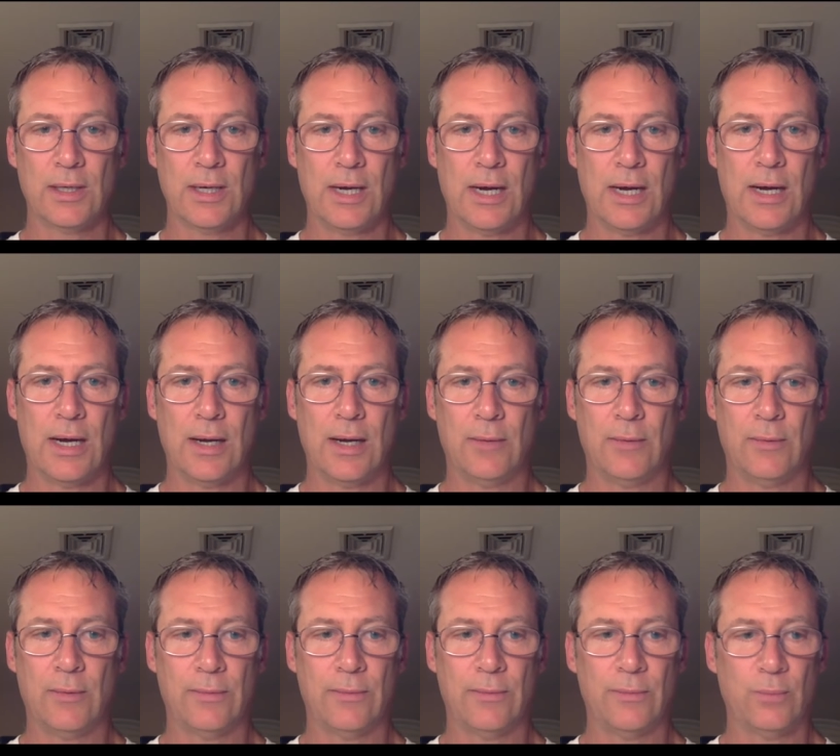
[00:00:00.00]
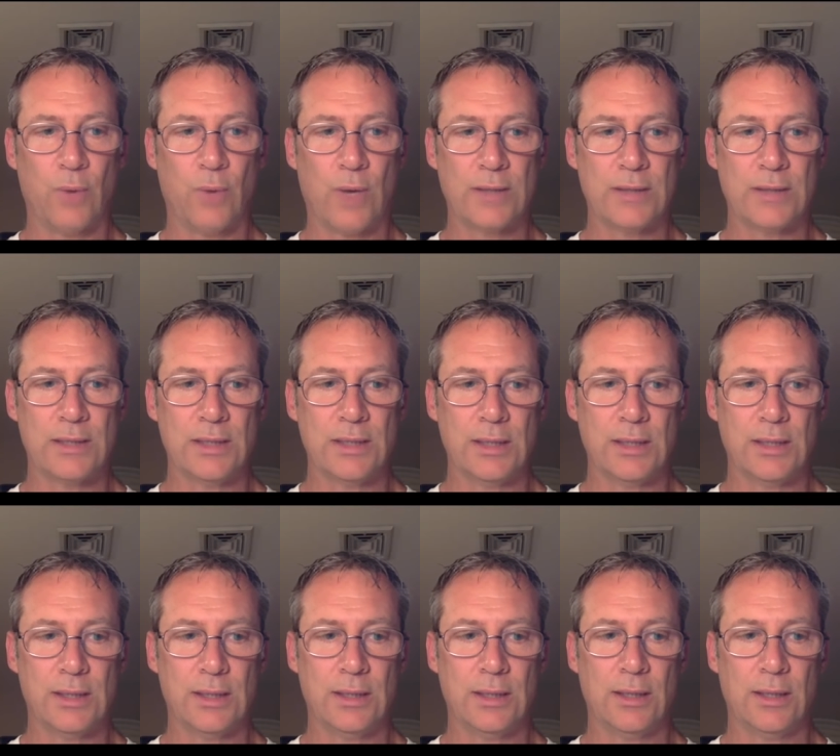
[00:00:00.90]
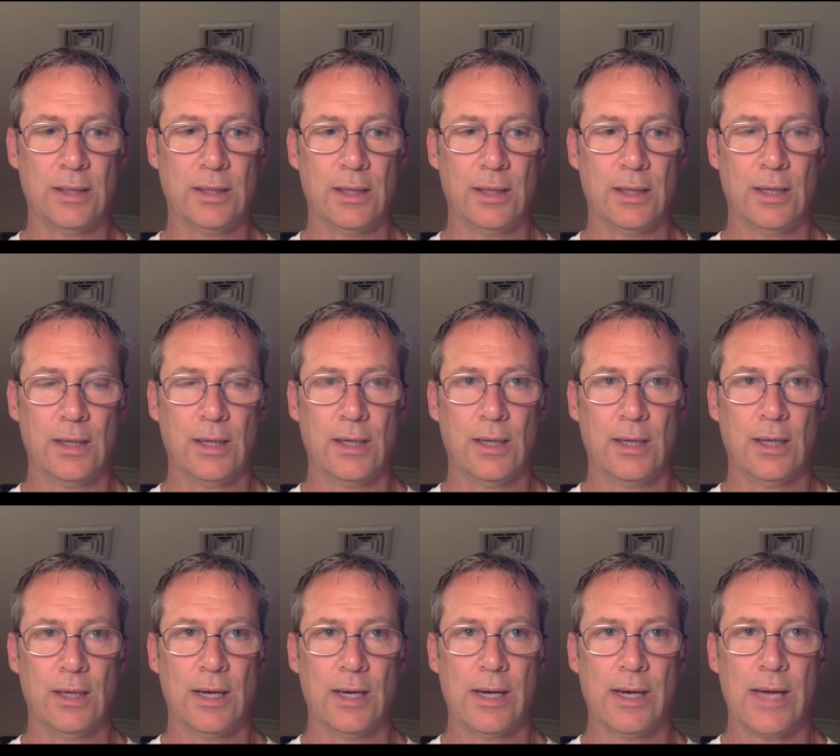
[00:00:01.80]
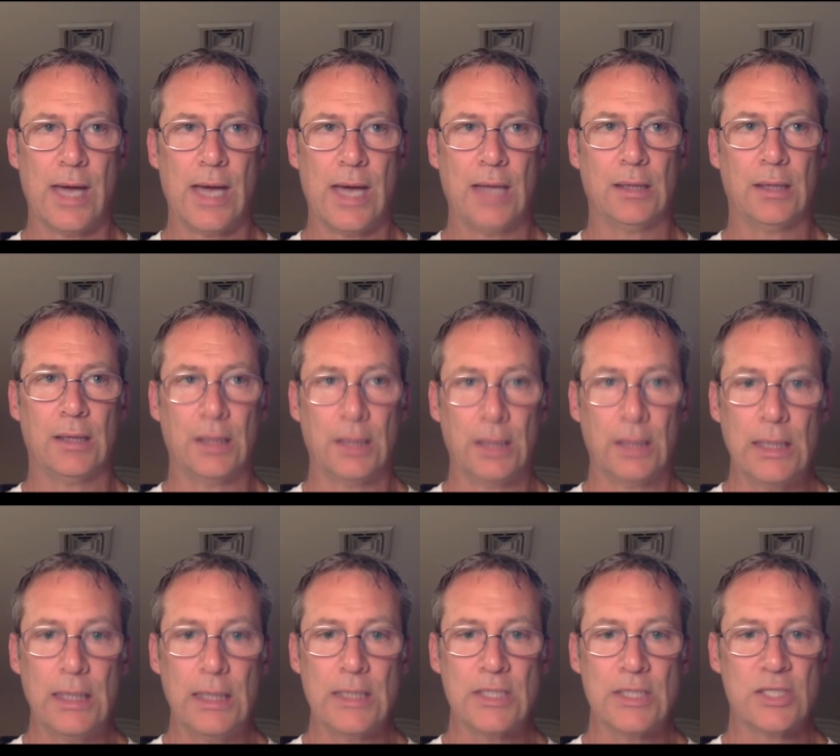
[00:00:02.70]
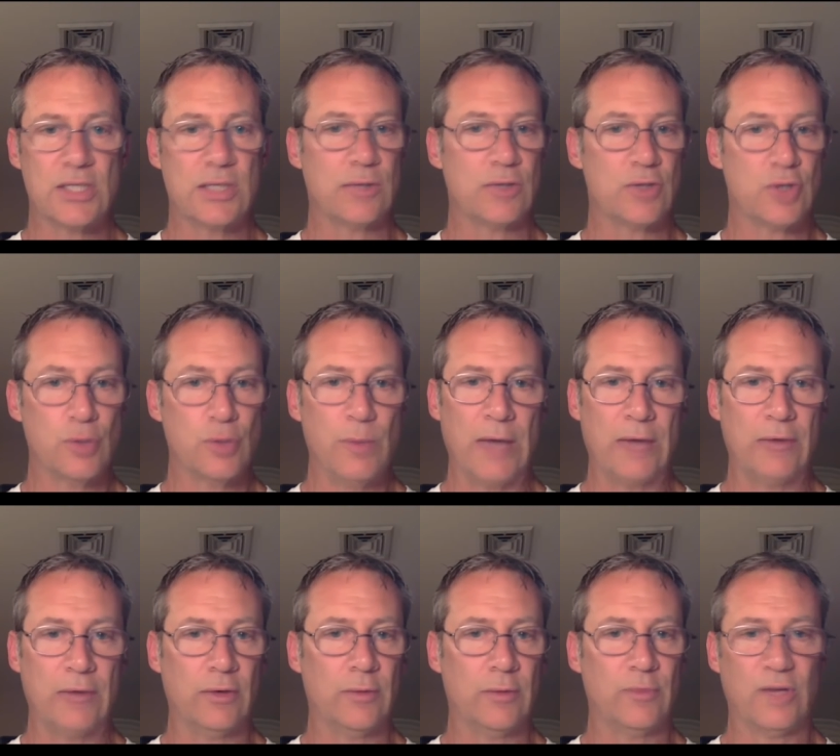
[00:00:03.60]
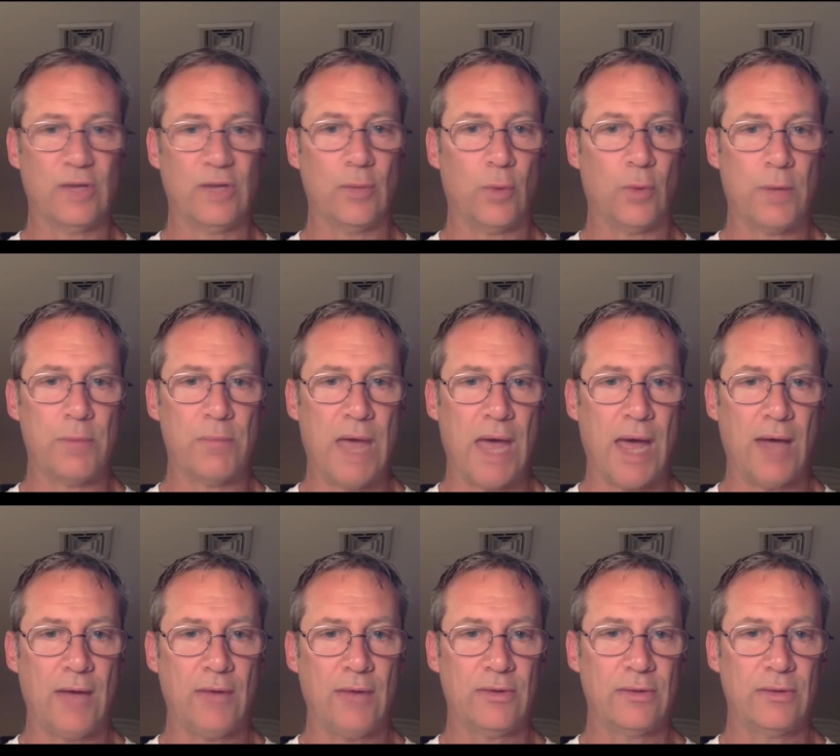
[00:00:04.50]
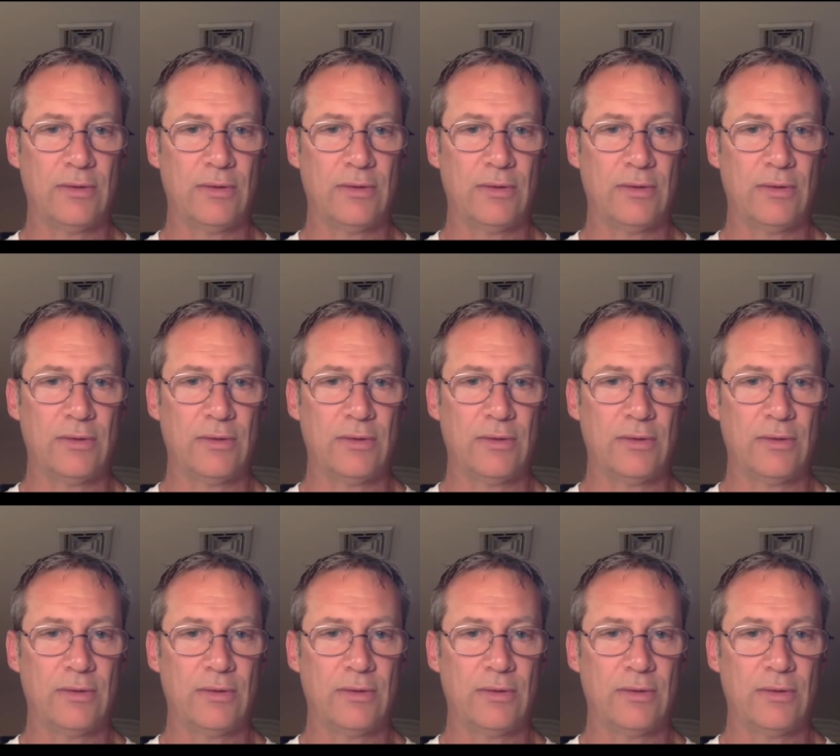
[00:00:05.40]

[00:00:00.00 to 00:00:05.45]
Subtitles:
I wanted at least 2 bedrooms and 1 bath.